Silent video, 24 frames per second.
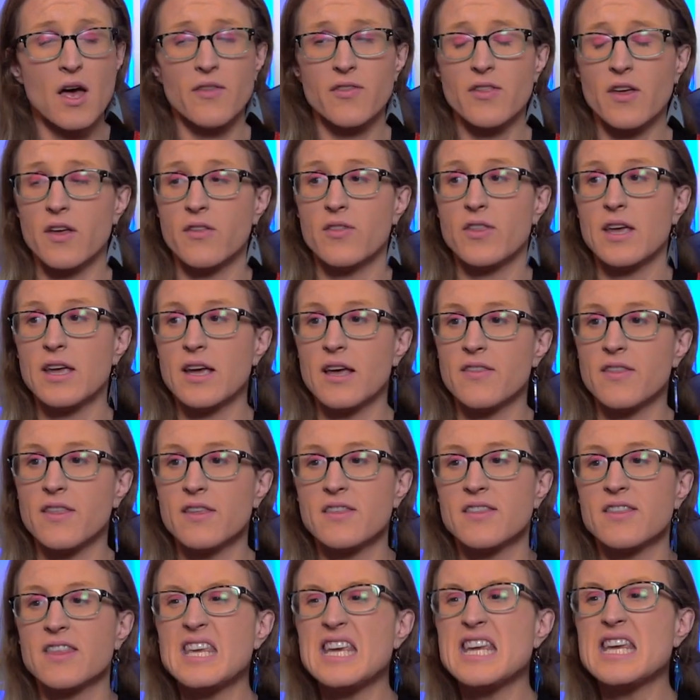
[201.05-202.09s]
The
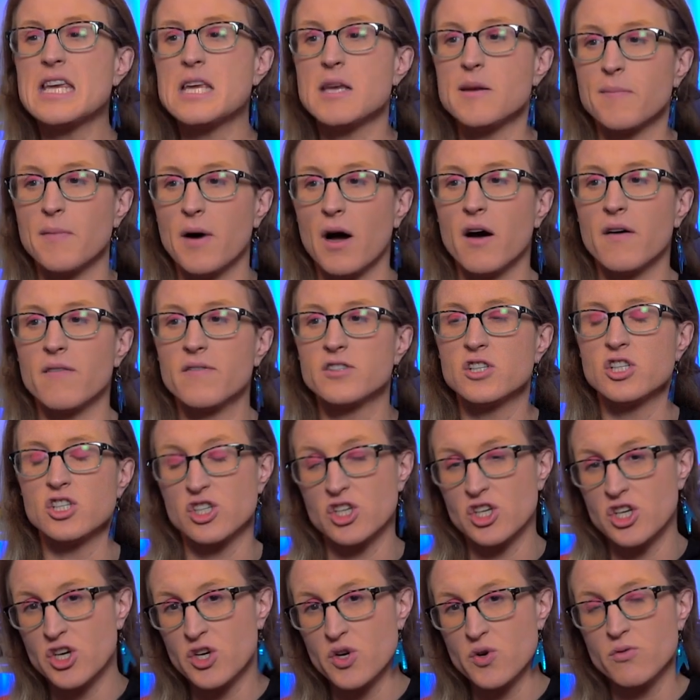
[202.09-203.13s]
theme of
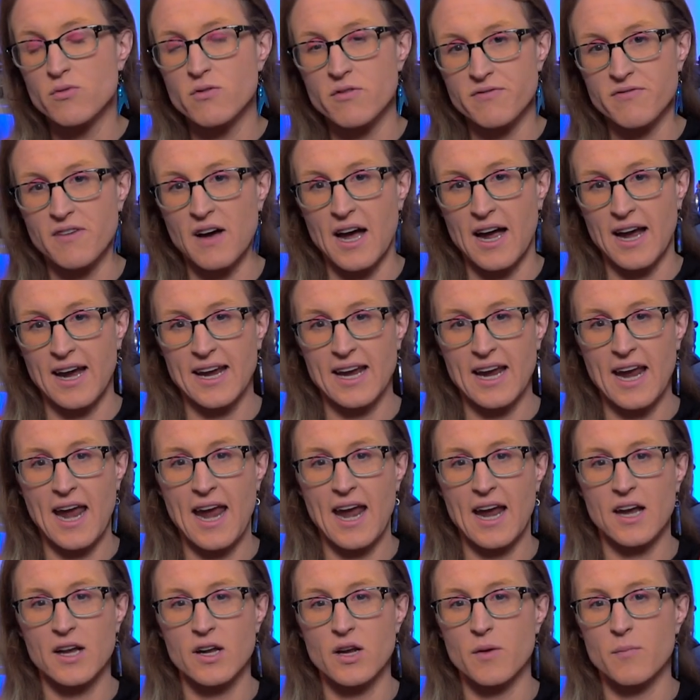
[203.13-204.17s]
just unifying
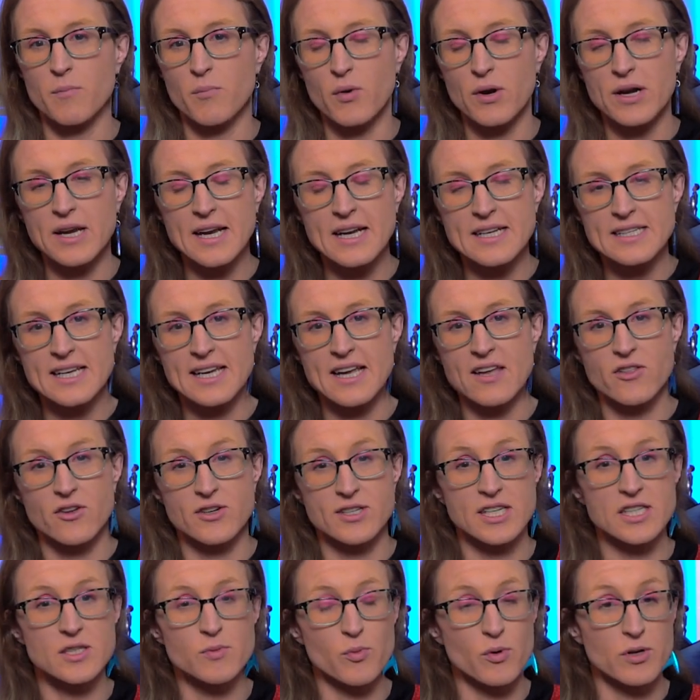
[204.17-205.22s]
and bringing together
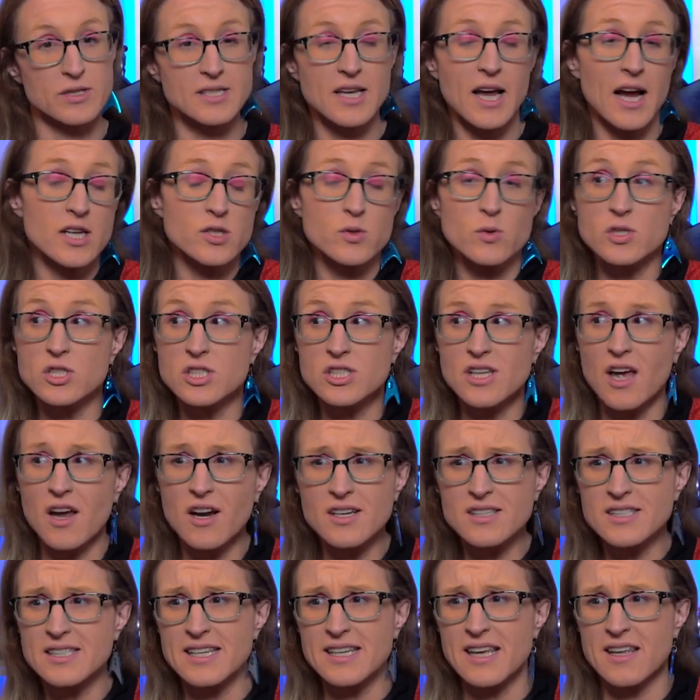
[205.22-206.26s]
disparate sides, which is
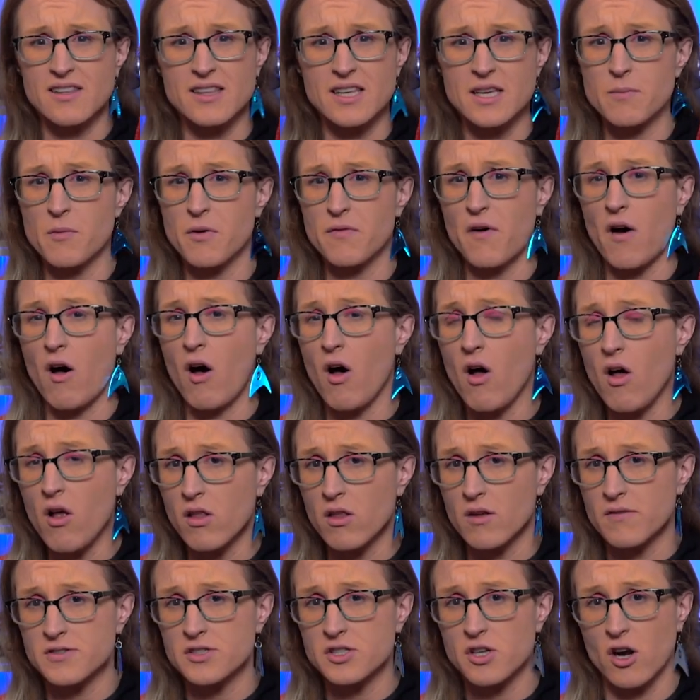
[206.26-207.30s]
honestly a theme of
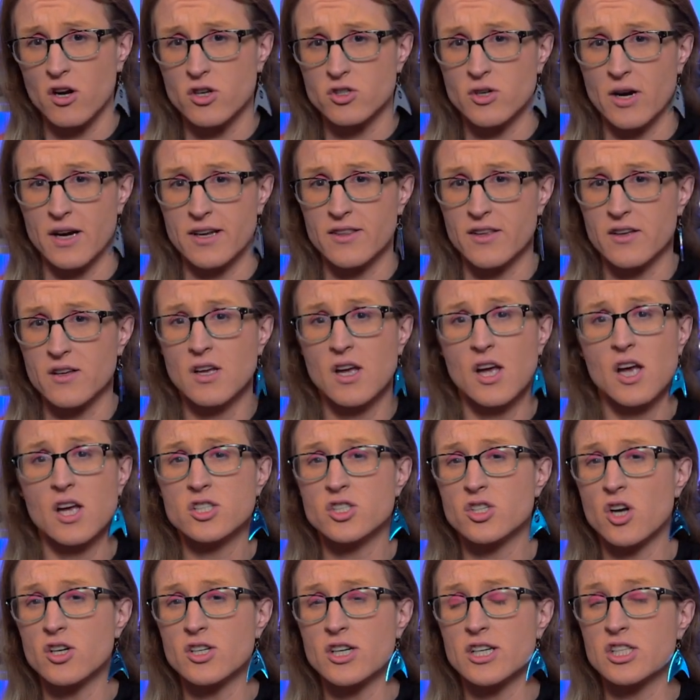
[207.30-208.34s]
all of Star Trek. The
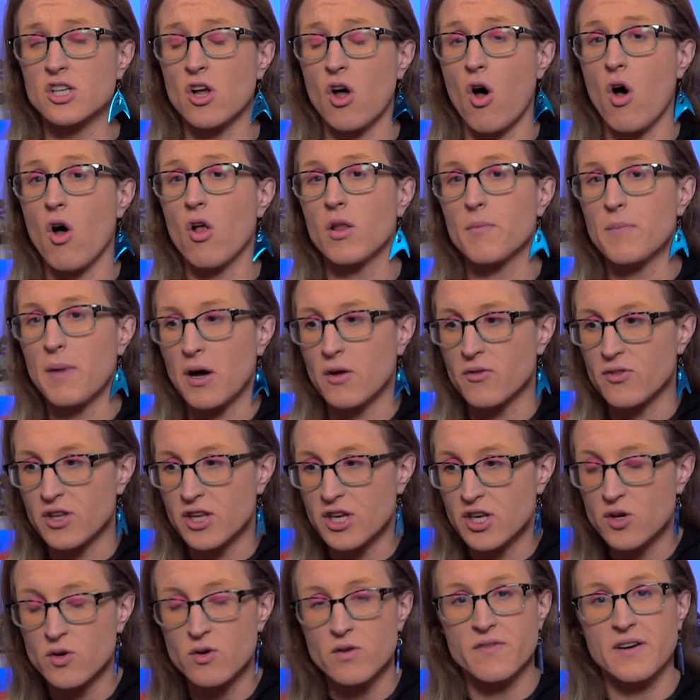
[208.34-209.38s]
Star Trek is all about the
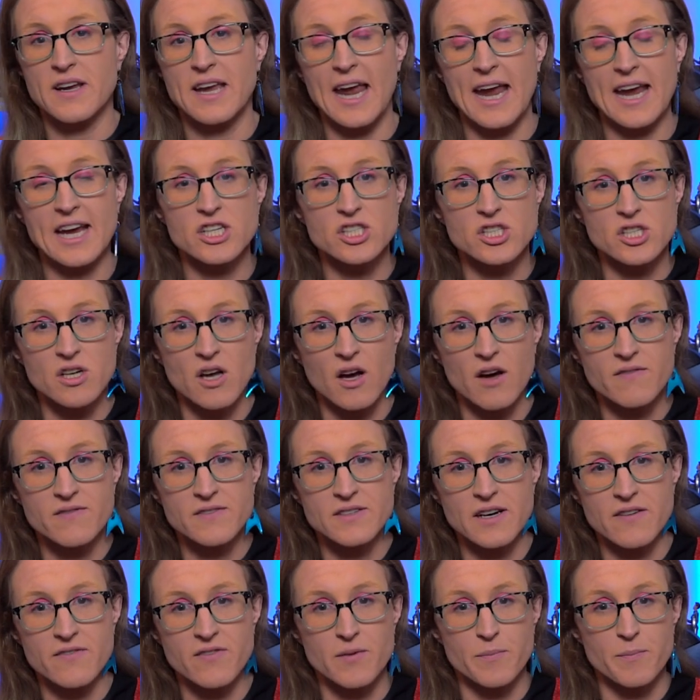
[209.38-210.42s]
unification of
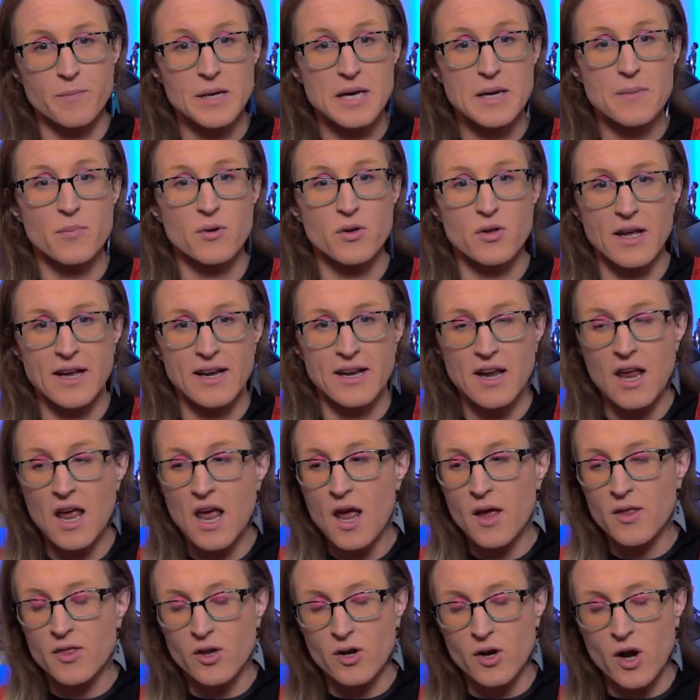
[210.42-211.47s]
different people and
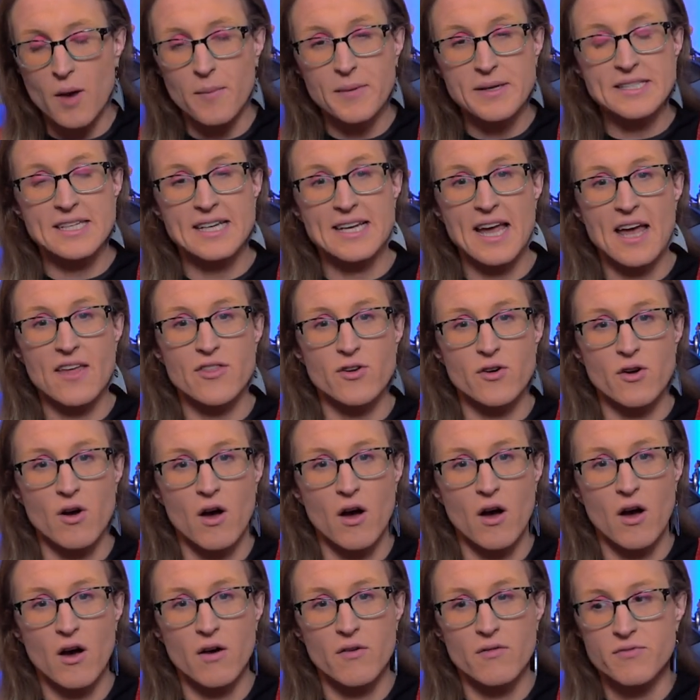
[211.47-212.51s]
the coming together
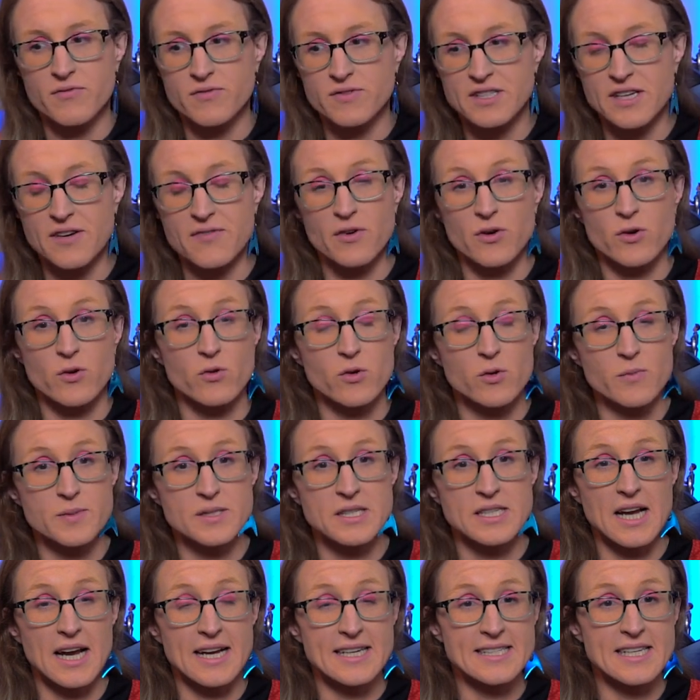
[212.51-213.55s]
of different
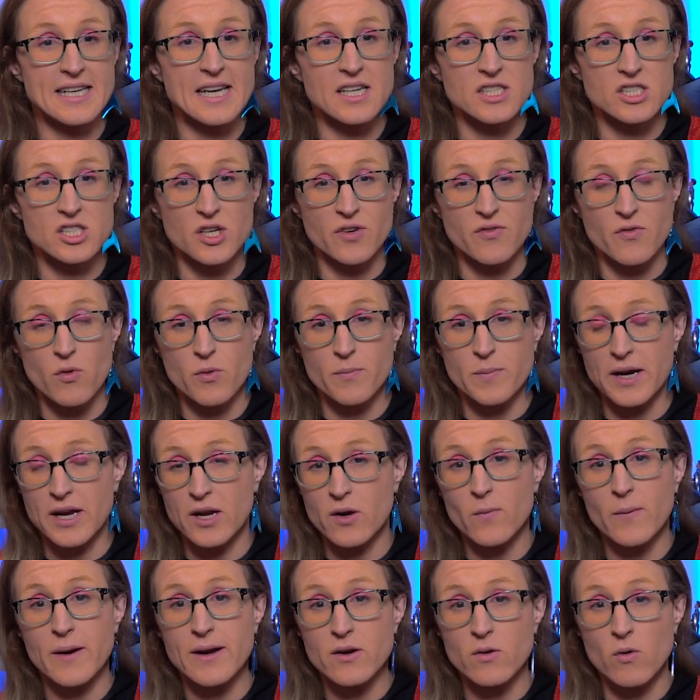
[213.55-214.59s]
groups and ideas to form a
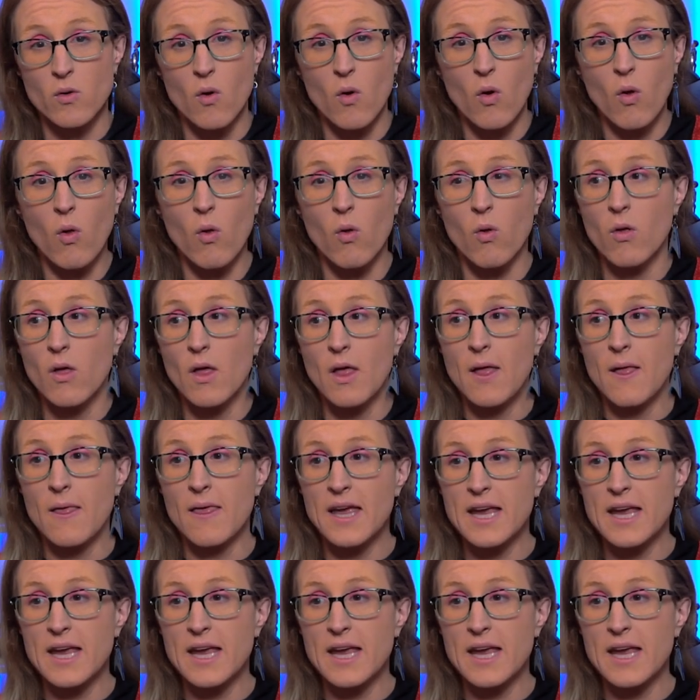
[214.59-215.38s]
greater whole.